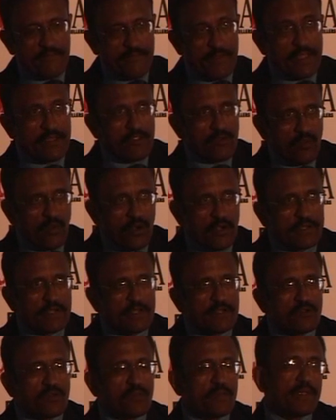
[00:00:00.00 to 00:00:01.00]
where you want
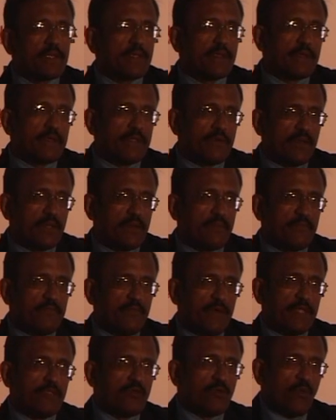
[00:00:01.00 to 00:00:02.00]
it to be developed,
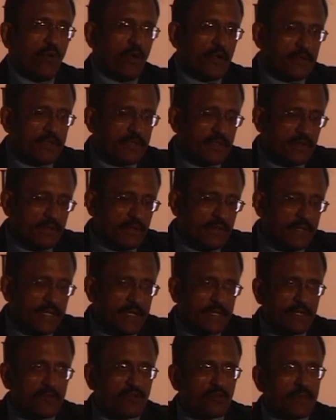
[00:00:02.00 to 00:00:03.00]
where you want the
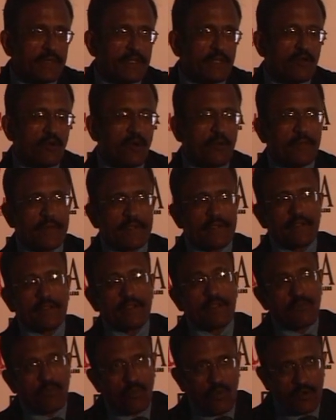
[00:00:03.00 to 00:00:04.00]
data to be
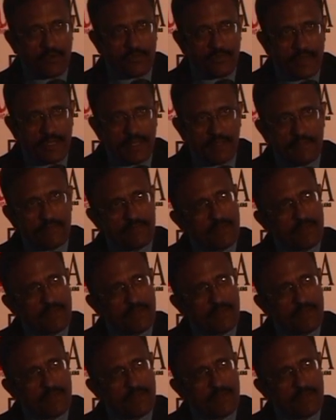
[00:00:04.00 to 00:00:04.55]
incorporated, in what way.